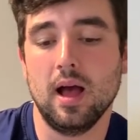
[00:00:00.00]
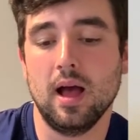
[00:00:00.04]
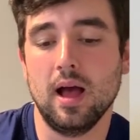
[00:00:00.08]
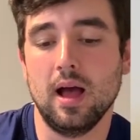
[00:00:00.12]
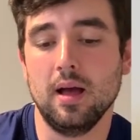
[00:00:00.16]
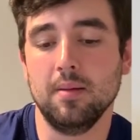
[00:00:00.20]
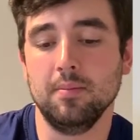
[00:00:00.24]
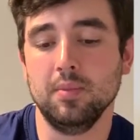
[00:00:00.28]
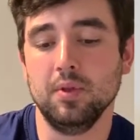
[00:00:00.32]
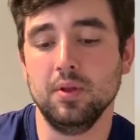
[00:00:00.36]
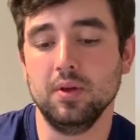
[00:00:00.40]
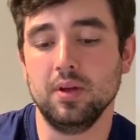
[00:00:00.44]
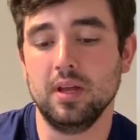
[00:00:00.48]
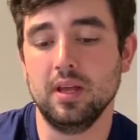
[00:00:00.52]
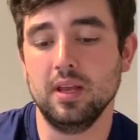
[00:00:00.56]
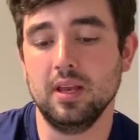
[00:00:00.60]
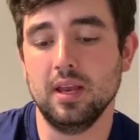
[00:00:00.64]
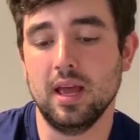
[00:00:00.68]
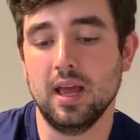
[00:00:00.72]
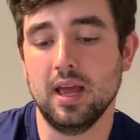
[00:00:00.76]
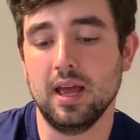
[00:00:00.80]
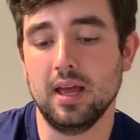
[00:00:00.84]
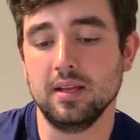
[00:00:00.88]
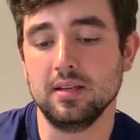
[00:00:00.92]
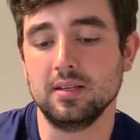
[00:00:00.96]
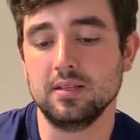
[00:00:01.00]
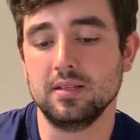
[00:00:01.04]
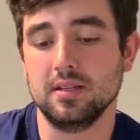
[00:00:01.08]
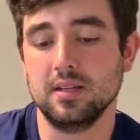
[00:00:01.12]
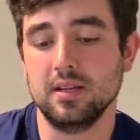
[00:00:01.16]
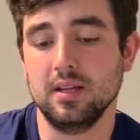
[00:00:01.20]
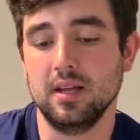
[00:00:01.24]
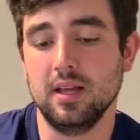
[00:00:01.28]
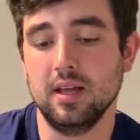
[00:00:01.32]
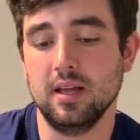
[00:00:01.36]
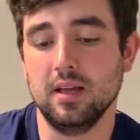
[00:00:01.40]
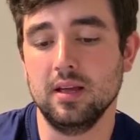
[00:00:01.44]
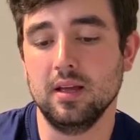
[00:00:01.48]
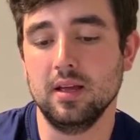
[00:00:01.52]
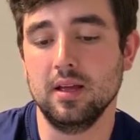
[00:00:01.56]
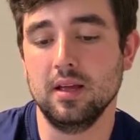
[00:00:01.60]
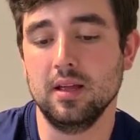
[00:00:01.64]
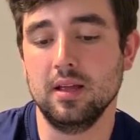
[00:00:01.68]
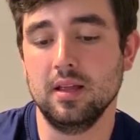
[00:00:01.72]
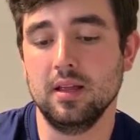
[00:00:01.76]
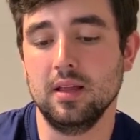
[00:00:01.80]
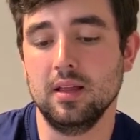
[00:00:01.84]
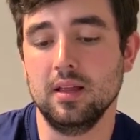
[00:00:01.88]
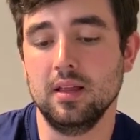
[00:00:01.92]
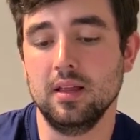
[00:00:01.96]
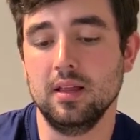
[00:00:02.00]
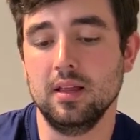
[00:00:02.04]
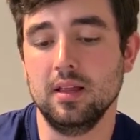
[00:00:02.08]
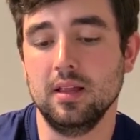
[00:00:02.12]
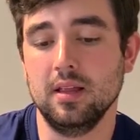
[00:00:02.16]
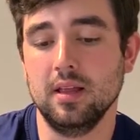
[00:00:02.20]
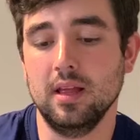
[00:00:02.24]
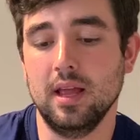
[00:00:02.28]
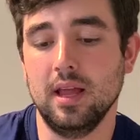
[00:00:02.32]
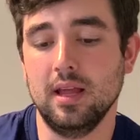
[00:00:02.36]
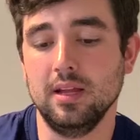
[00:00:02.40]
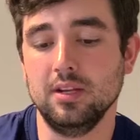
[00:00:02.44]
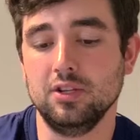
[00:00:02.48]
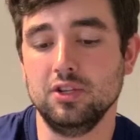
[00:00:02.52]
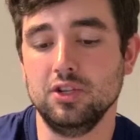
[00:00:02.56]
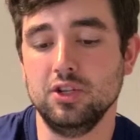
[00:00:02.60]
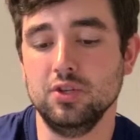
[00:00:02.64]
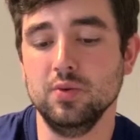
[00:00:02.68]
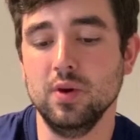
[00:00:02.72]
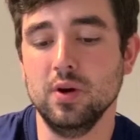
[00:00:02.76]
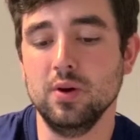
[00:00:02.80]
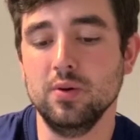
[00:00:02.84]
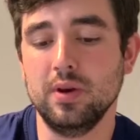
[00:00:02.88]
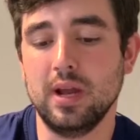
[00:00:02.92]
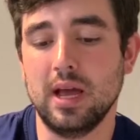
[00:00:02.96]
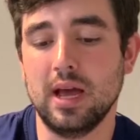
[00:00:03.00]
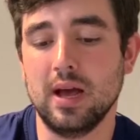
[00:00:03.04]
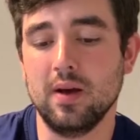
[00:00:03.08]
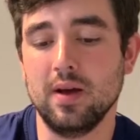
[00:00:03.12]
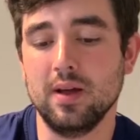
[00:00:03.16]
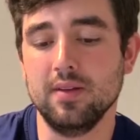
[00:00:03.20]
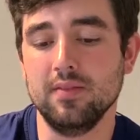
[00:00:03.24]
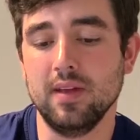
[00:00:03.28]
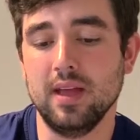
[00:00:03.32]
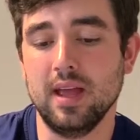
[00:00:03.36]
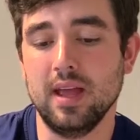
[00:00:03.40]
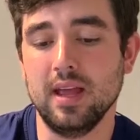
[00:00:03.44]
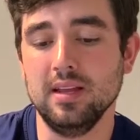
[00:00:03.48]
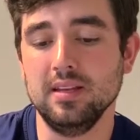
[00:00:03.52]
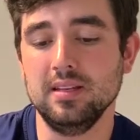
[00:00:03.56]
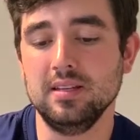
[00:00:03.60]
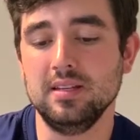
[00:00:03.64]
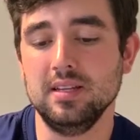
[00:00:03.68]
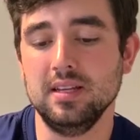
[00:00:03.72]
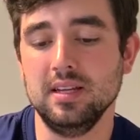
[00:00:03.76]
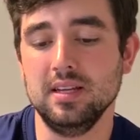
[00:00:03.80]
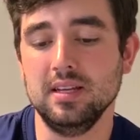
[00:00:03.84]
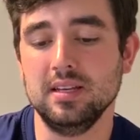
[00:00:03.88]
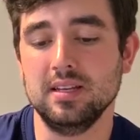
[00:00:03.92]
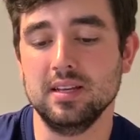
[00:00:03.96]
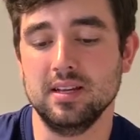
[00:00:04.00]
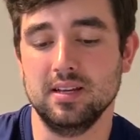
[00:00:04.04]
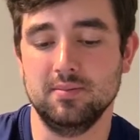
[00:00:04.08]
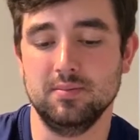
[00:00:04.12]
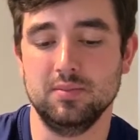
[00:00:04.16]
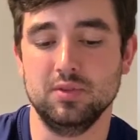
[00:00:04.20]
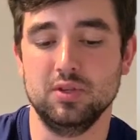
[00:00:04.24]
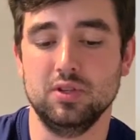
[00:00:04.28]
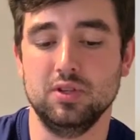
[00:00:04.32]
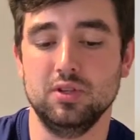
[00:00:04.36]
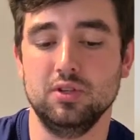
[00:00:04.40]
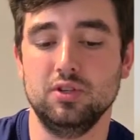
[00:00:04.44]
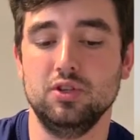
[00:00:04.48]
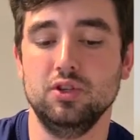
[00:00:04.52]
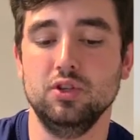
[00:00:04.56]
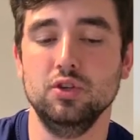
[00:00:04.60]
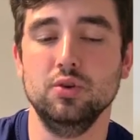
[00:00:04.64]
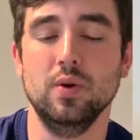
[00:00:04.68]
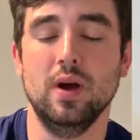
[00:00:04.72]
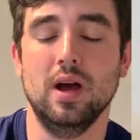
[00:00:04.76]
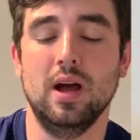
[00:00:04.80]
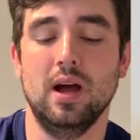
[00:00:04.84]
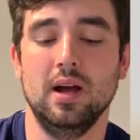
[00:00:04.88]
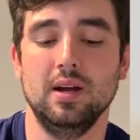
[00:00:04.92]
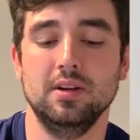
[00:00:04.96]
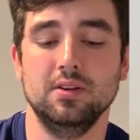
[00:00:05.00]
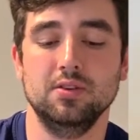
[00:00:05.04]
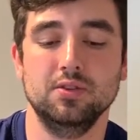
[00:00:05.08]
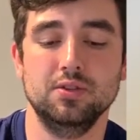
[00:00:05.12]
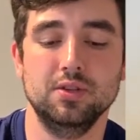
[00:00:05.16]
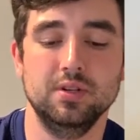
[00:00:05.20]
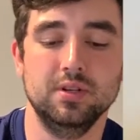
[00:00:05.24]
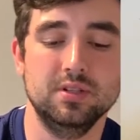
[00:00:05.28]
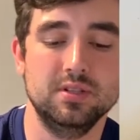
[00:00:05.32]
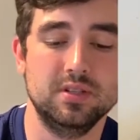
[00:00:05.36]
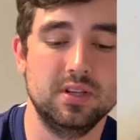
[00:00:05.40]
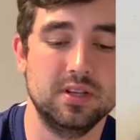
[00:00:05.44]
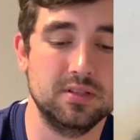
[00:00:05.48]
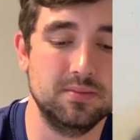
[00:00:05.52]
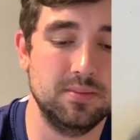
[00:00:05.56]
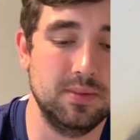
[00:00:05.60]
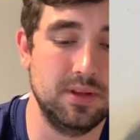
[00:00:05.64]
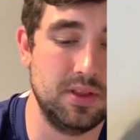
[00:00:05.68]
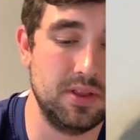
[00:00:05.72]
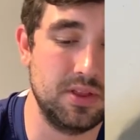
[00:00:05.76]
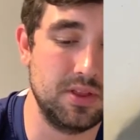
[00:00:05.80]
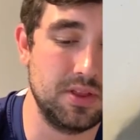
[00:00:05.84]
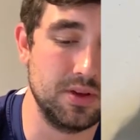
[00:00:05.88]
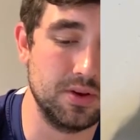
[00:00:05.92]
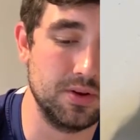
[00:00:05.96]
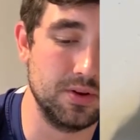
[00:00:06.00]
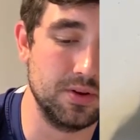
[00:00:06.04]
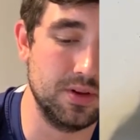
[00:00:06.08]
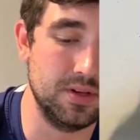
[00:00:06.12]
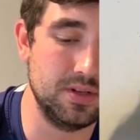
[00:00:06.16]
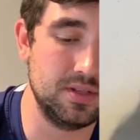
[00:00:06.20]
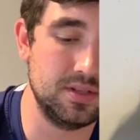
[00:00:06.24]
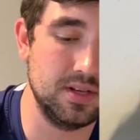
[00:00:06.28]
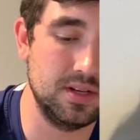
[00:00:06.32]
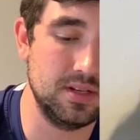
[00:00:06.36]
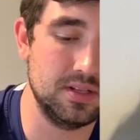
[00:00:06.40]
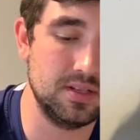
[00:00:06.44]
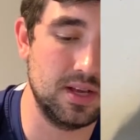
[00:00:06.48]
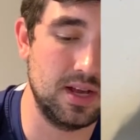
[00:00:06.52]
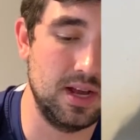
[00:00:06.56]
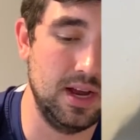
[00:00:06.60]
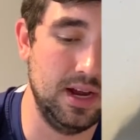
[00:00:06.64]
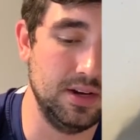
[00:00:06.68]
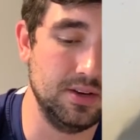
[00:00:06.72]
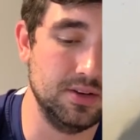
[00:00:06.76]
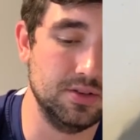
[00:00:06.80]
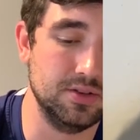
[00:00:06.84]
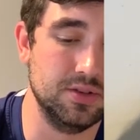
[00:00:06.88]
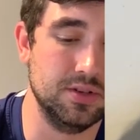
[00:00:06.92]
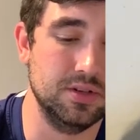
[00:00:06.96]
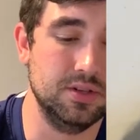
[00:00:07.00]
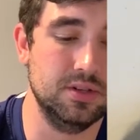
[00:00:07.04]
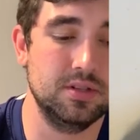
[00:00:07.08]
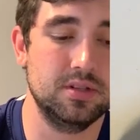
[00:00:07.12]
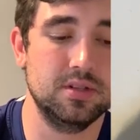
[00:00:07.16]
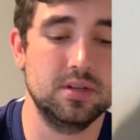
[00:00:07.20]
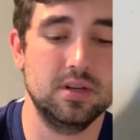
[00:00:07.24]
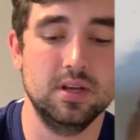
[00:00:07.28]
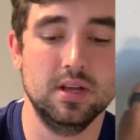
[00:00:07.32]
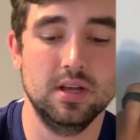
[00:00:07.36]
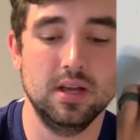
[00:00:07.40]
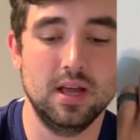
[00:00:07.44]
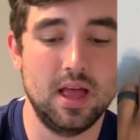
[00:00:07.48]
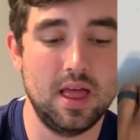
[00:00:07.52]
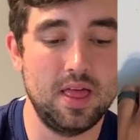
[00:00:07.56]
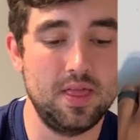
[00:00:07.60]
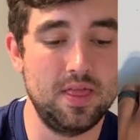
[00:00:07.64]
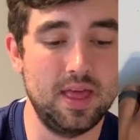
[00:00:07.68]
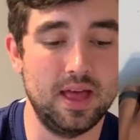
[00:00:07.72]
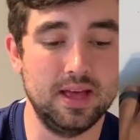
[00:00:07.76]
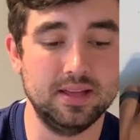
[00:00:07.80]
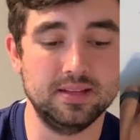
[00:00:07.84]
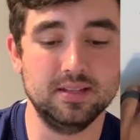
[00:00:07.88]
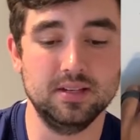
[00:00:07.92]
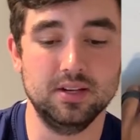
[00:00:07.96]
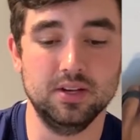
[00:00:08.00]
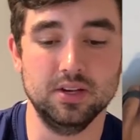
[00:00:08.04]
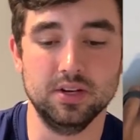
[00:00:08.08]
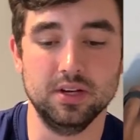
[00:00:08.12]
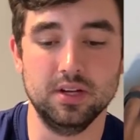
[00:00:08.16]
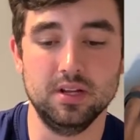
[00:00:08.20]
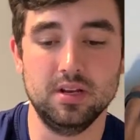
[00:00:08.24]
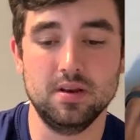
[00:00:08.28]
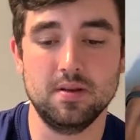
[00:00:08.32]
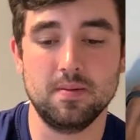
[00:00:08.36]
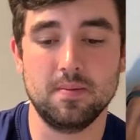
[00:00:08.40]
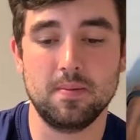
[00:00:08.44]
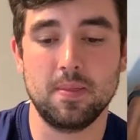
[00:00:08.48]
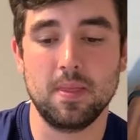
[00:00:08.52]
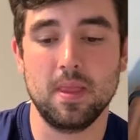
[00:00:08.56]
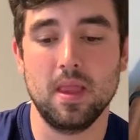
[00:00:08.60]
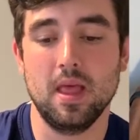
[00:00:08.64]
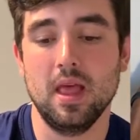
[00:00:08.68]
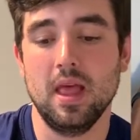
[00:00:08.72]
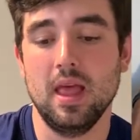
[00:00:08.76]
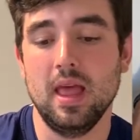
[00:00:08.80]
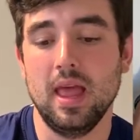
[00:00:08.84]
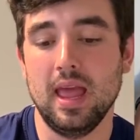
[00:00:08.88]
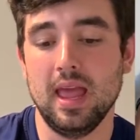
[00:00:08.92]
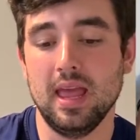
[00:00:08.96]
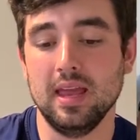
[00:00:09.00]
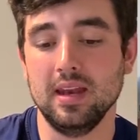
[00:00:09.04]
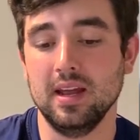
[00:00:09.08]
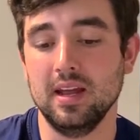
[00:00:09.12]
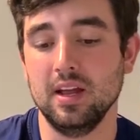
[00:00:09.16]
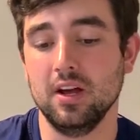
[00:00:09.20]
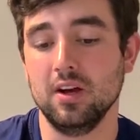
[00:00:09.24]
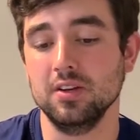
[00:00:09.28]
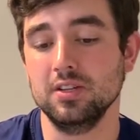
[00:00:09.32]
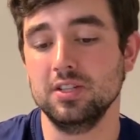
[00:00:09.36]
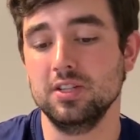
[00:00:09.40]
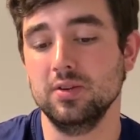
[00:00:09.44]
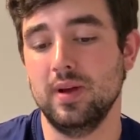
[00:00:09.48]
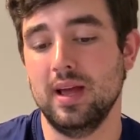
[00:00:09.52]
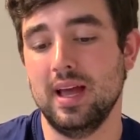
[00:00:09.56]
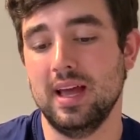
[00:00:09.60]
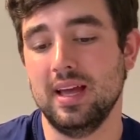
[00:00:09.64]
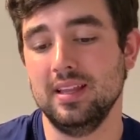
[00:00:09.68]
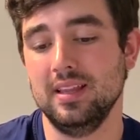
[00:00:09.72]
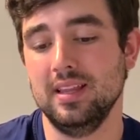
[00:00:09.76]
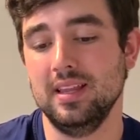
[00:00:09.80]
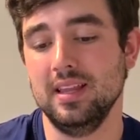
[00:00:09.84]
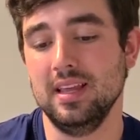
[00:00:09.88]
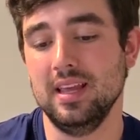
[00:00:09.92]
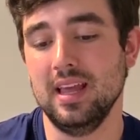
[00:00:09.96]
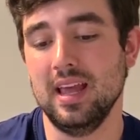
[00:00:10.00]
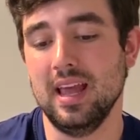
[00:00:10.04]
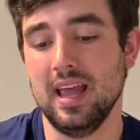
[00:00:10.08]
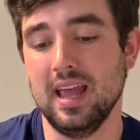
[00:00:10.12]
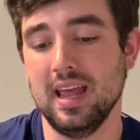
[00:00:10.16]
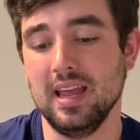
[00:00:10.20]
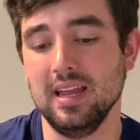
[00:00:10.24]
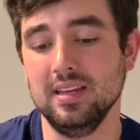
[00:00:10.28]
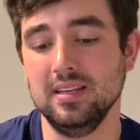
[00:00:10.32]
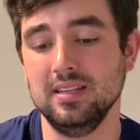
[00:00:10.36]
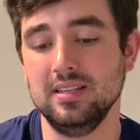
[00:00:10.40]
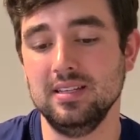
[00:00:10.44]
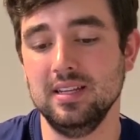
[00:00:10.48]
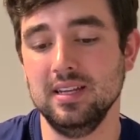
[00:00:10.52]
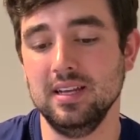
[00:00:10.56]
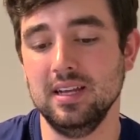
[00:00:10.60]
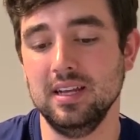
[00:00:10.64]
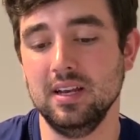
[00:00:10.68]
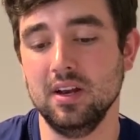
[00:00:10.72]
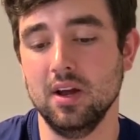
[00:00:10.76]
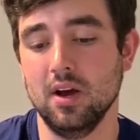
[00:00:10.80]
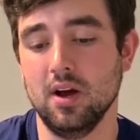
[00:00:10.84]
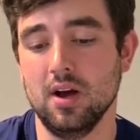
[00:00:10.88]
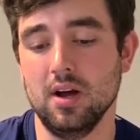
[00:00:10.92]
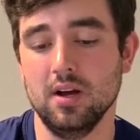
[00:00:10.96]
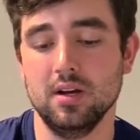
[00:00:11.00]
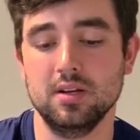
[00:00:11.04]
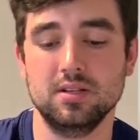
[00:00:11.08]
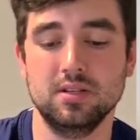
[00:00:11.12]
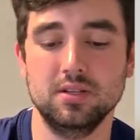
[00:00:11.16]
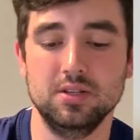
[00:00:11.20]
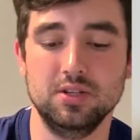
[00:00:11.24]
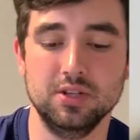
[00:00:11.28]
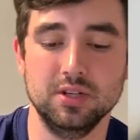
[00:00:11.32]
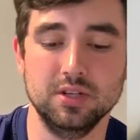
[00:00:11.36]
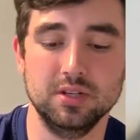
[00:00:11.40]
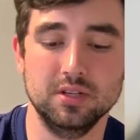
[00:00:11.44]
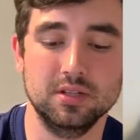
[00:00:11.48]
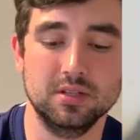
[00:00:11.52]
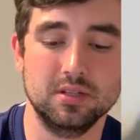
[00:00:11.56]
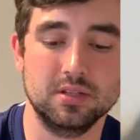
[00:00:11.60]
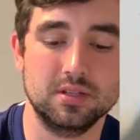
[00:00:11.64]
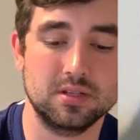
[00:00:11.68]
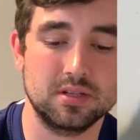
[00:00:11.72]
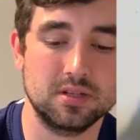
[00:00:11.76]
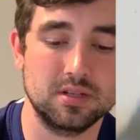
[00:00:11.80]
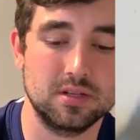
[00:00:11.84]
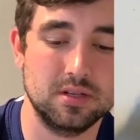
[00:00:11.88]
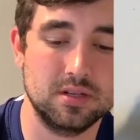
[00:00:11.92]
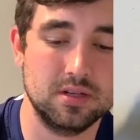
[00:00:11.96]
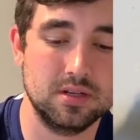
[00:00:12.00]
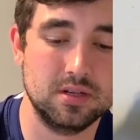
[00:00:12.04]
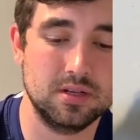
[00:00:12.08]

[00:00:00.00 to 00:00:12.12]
I'm looking at H2O now. I have 18 times the 2 hydrogens, gives me 36 hydrogens. That's good. And I also had the 18 oxygens